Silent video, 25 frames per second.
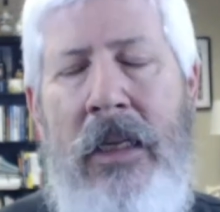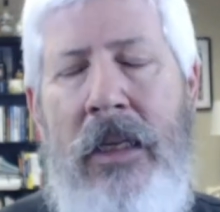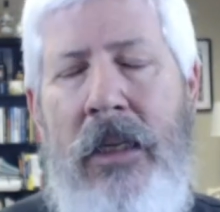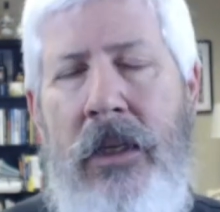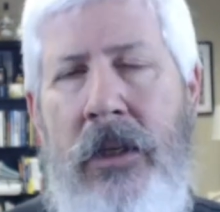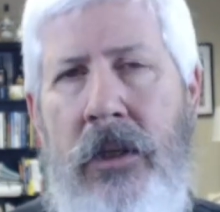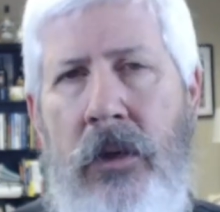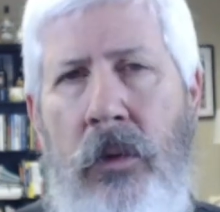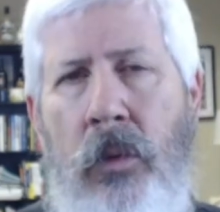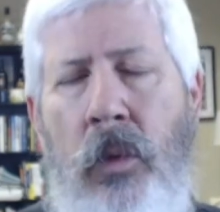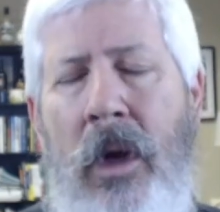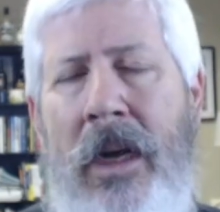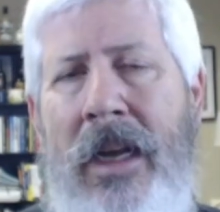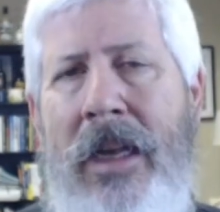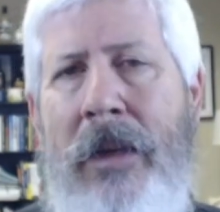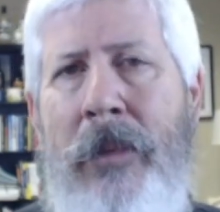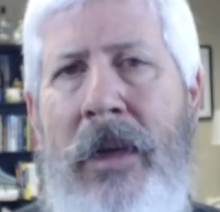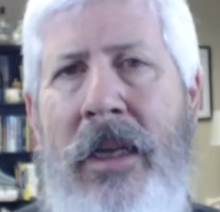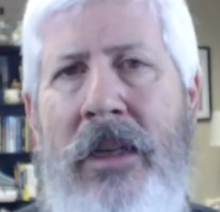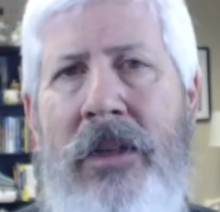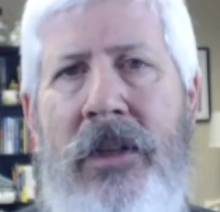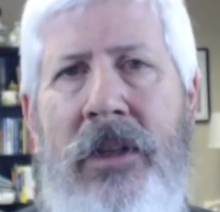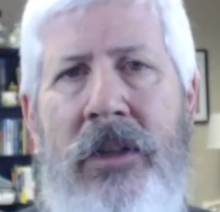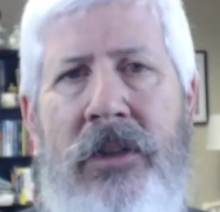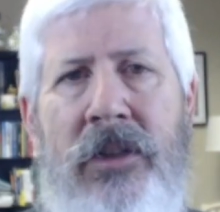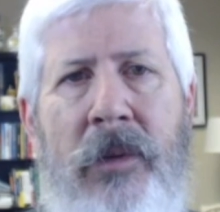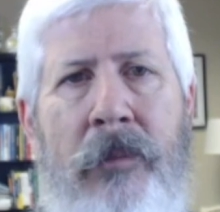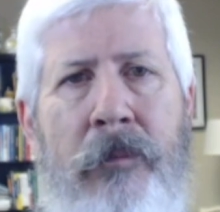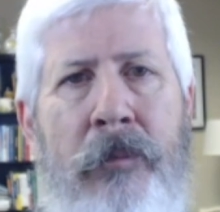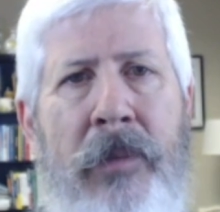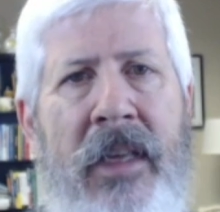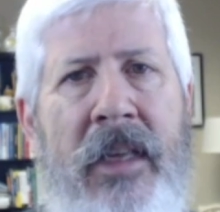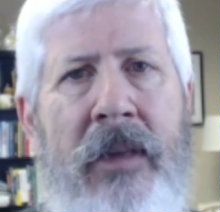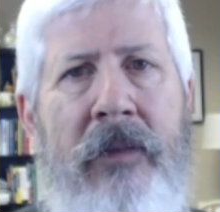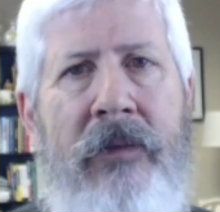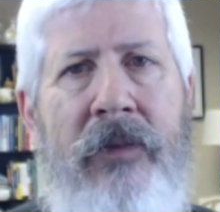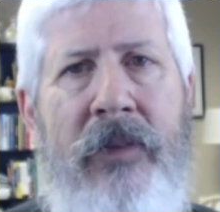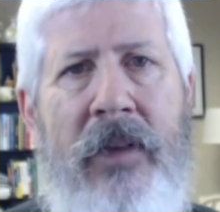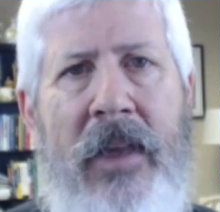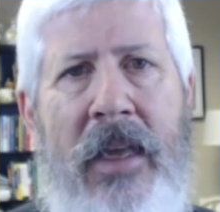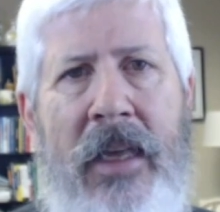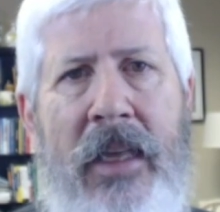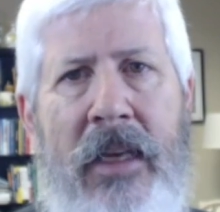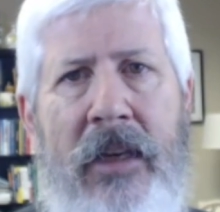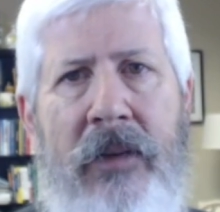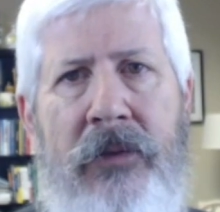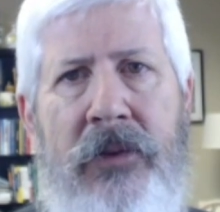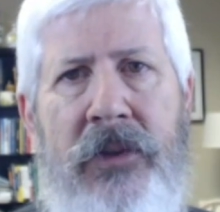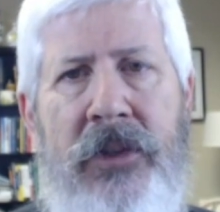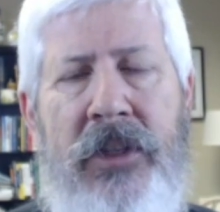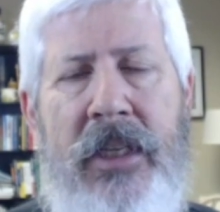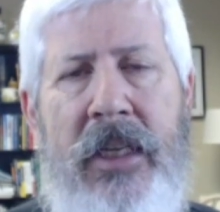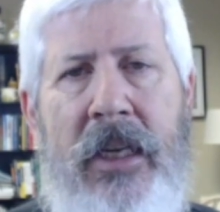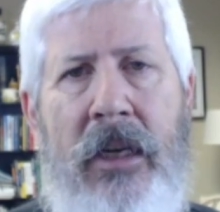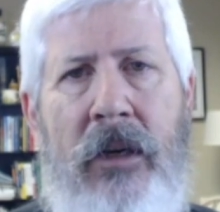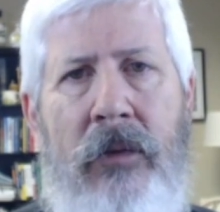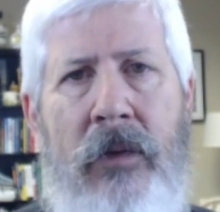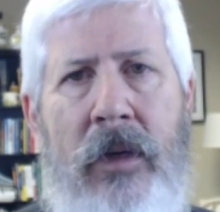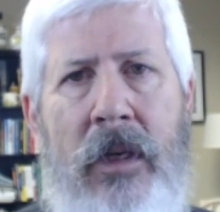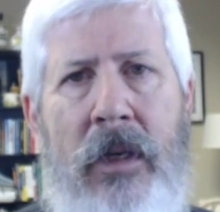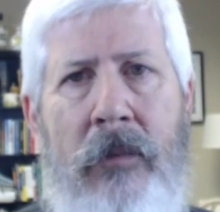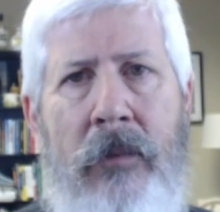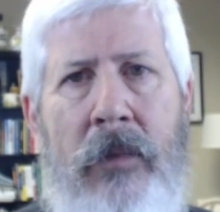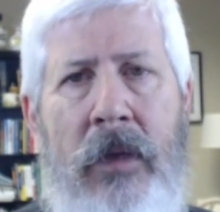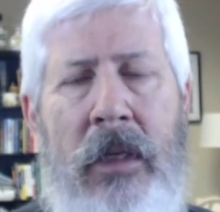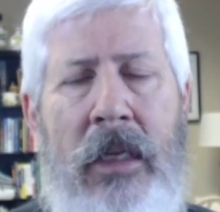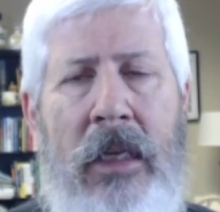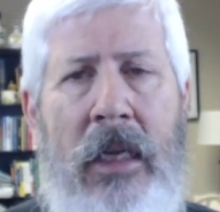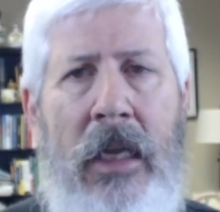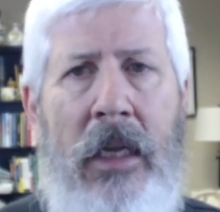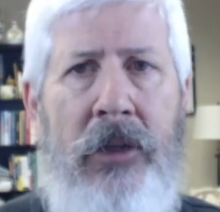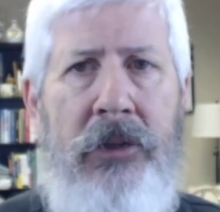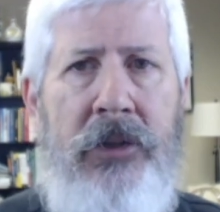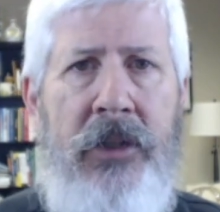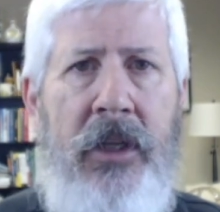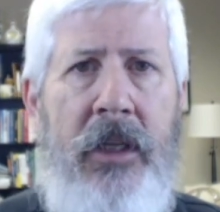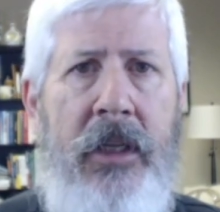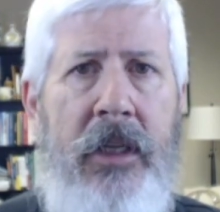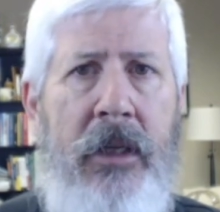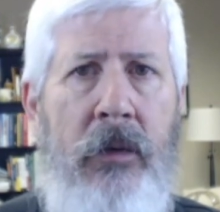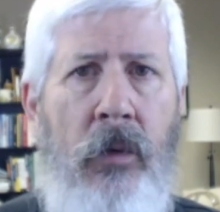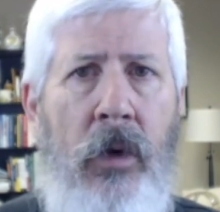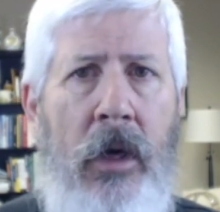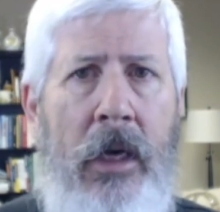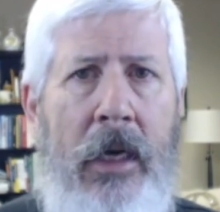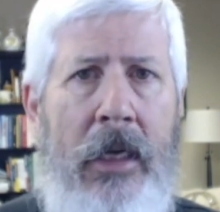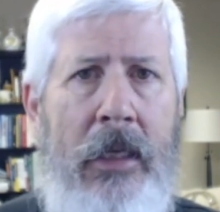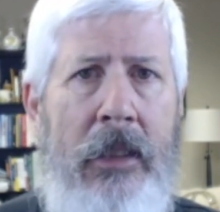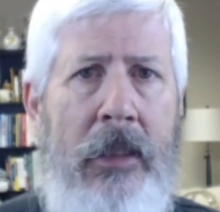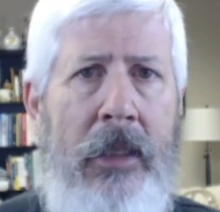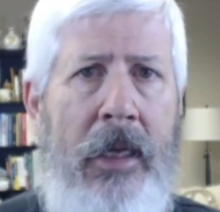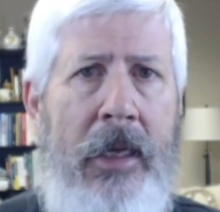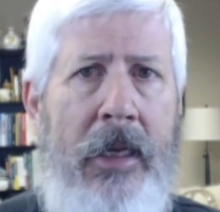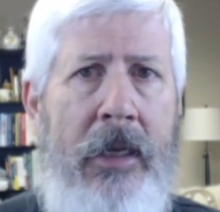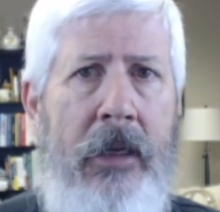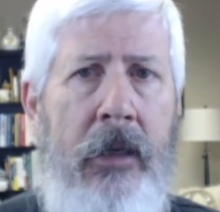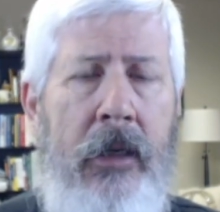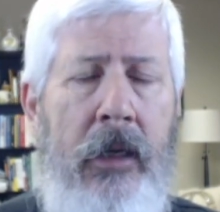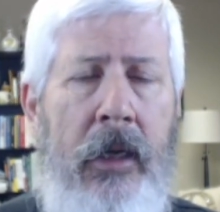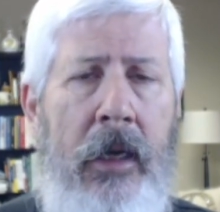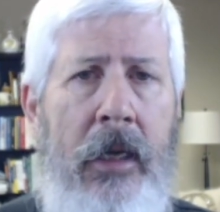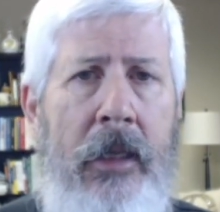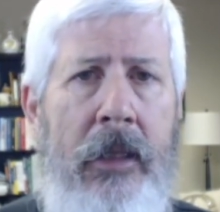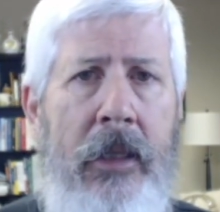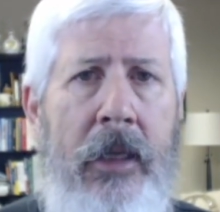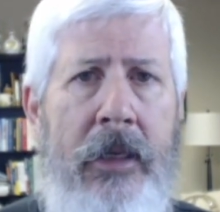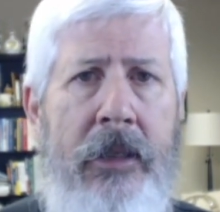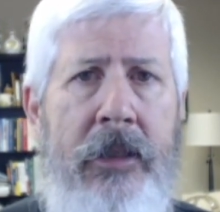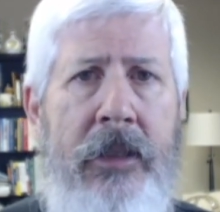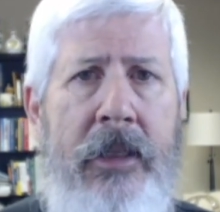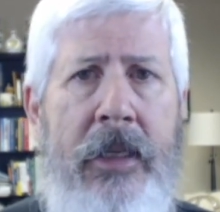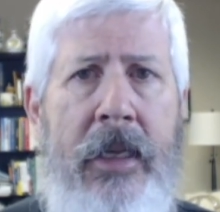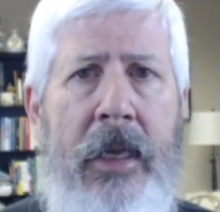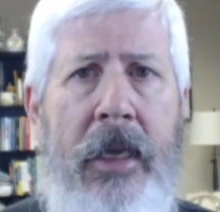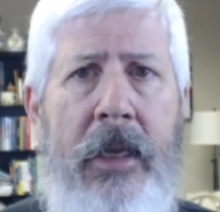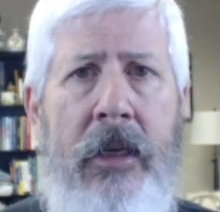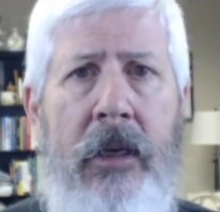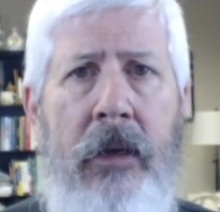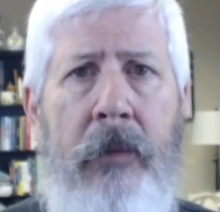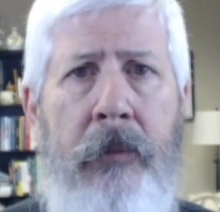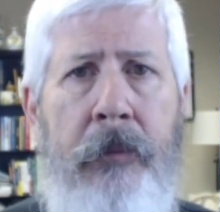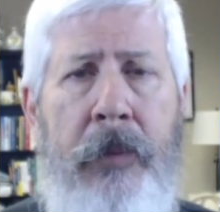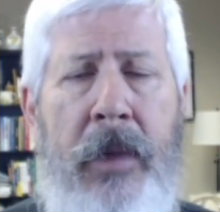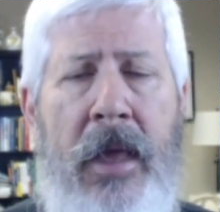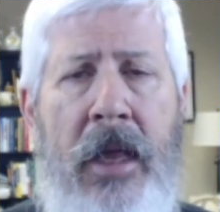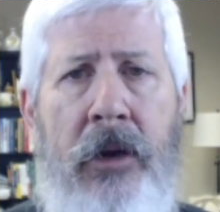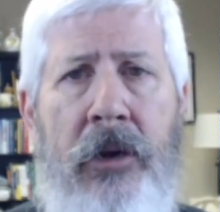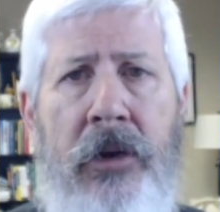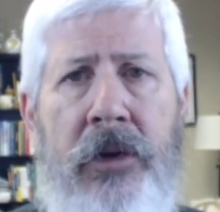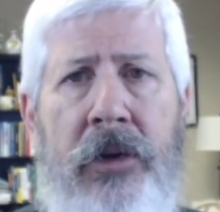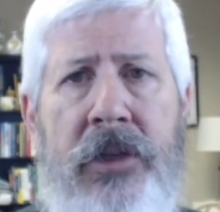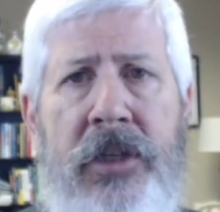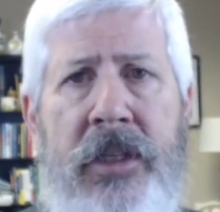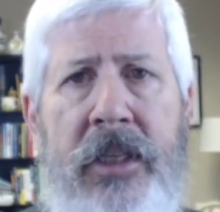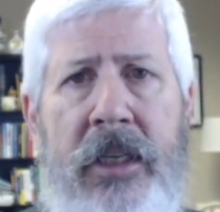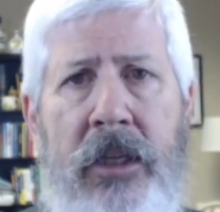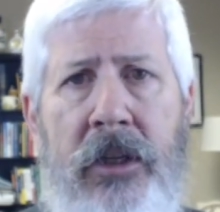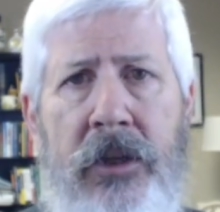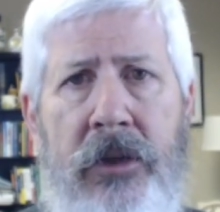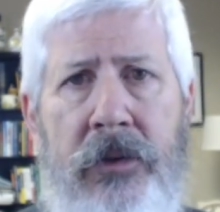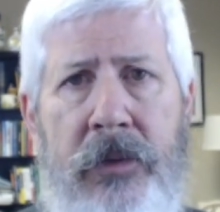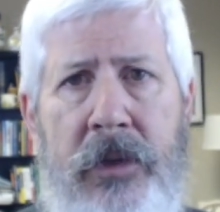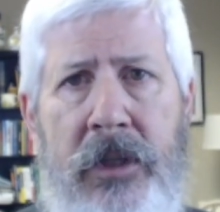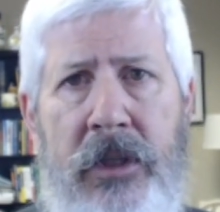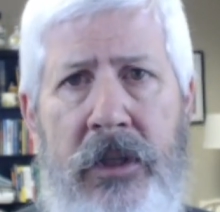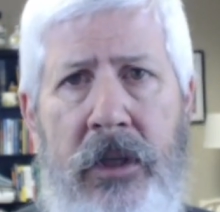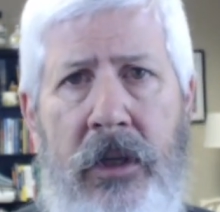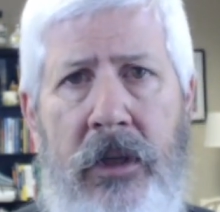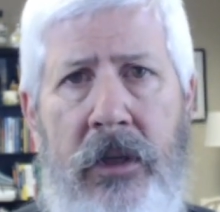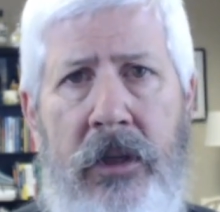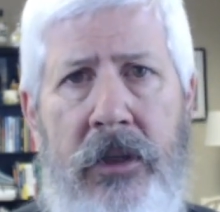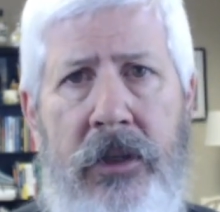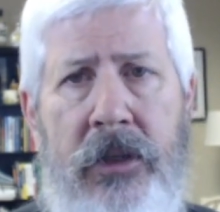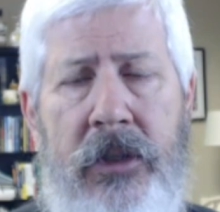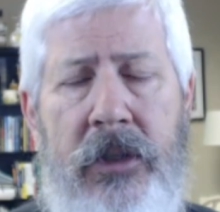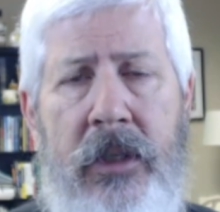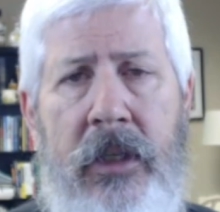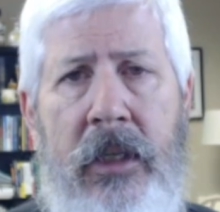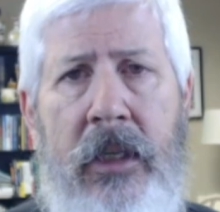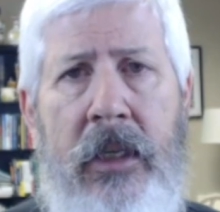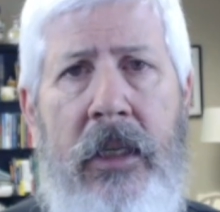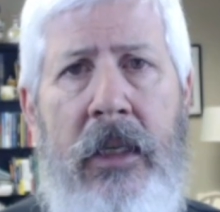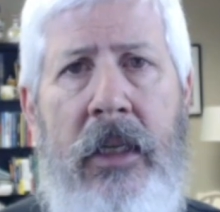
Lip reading: So why am I such a big fan of CRM? I'll tell you why. I like to get better sales results.